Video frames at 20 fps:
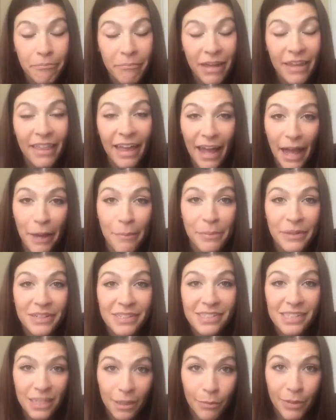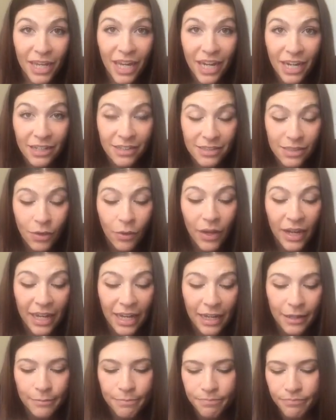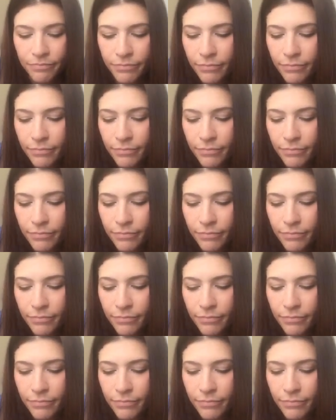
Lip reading: And that happens in the beginning, so I get it.